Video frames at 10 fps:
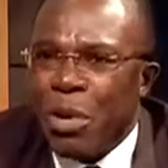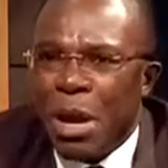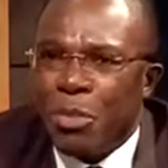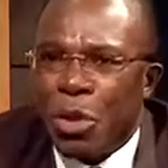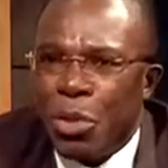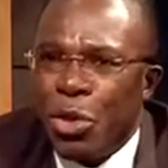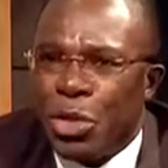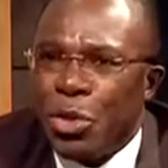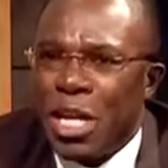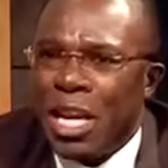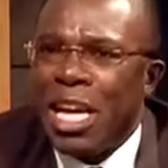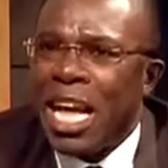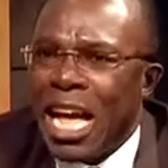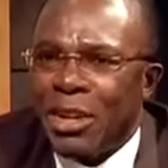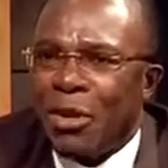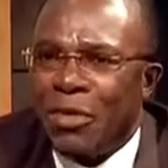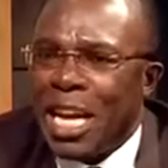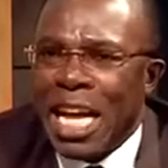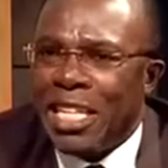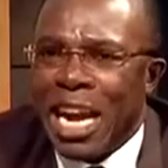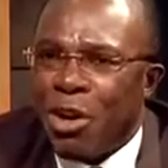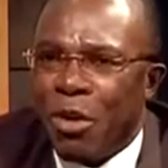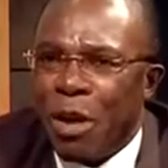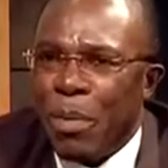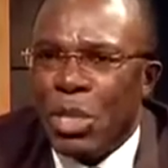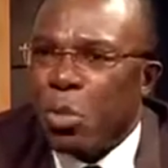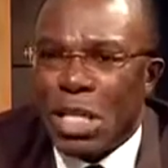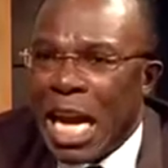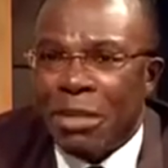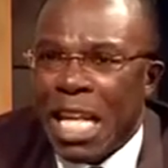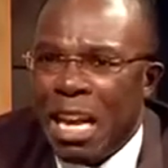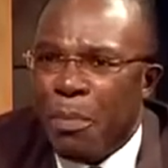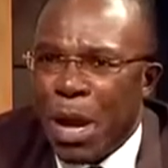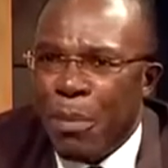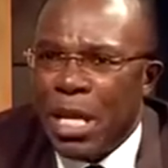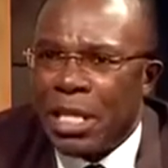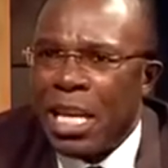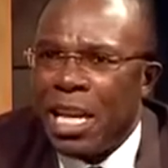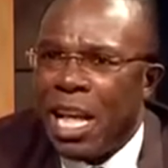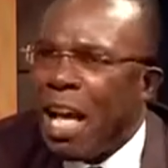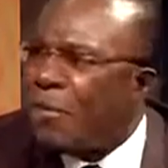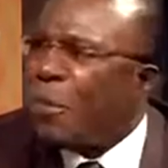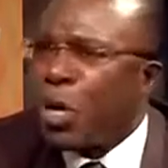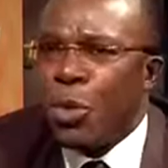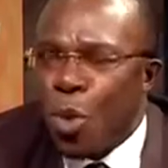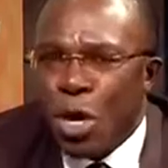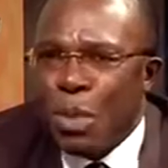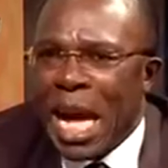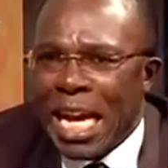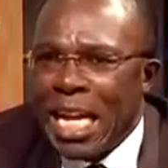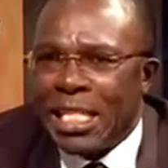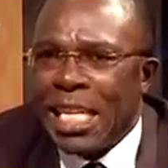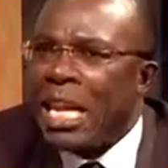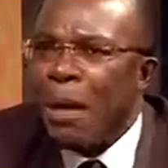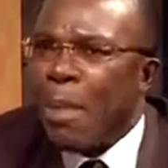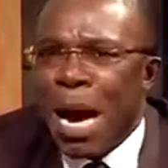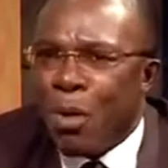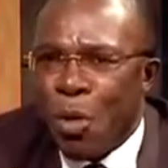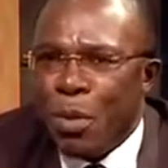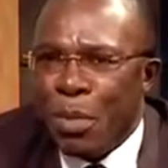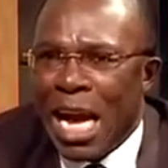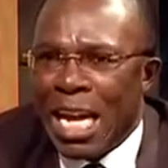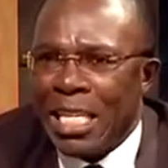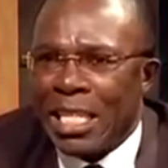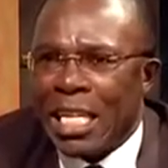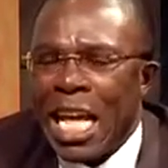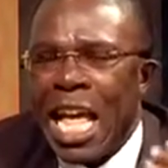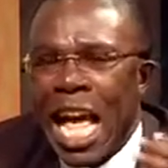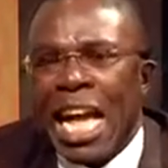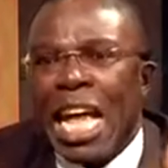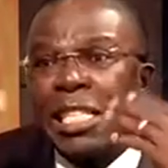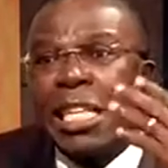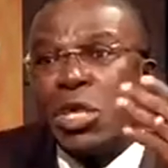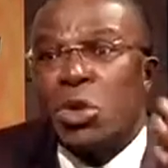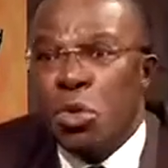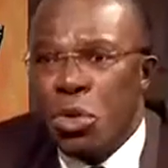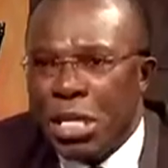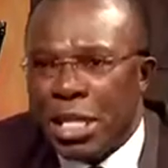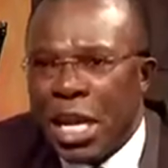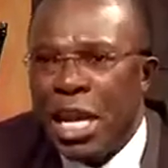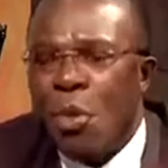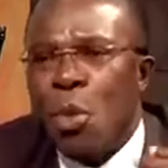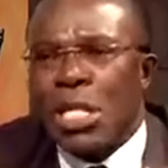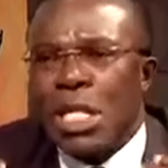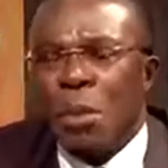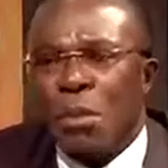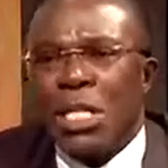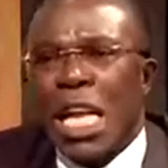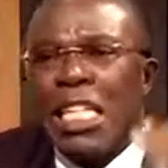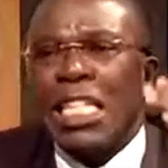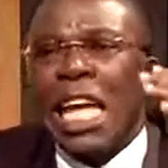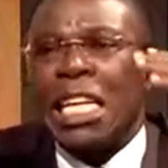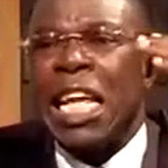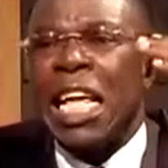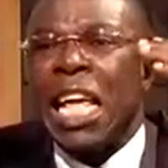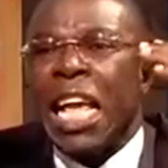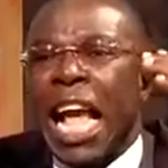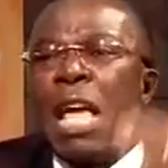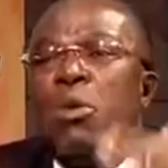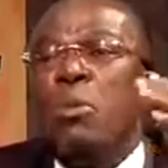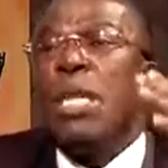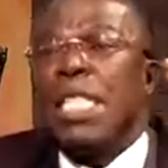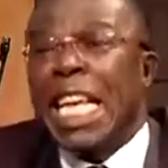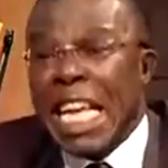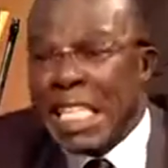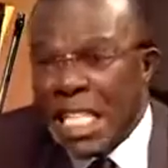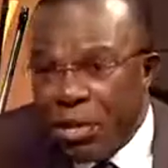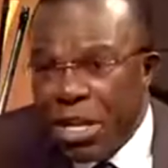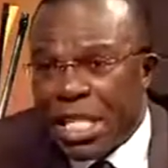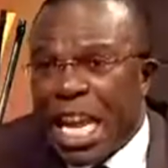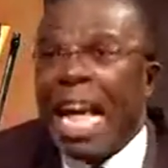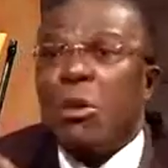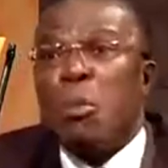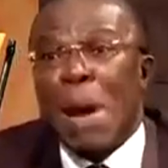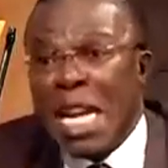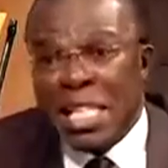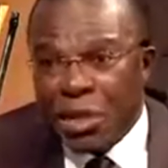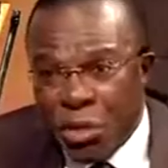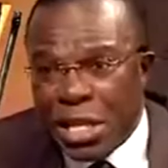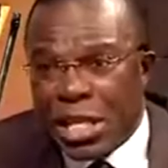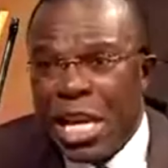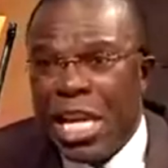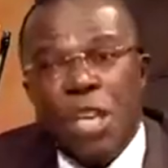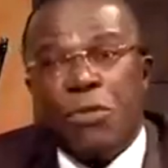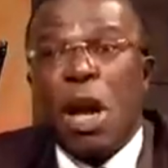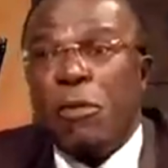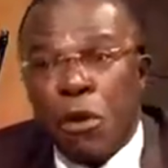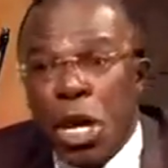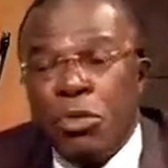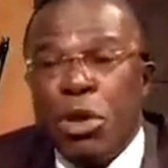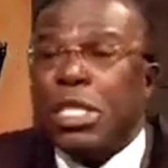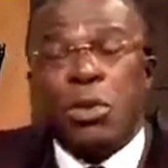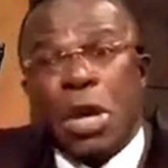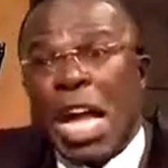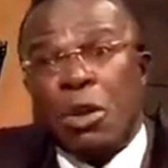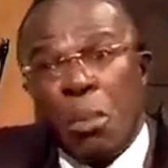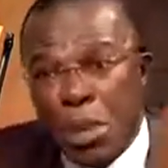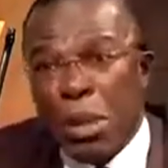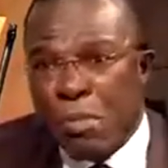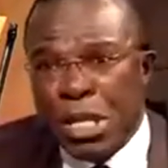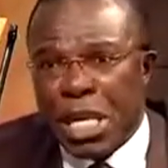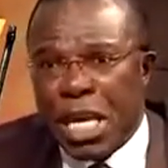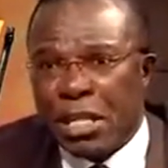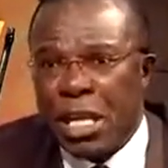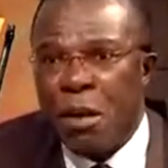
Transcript: BMW into the hand of the Nigerian government without any payment. Everybody warned me against it. Bank warned me against it. I can see through risk. What is important is that, can you mitigate the risk? Can you manage the risk? If you avoid risk, you cannot be in business.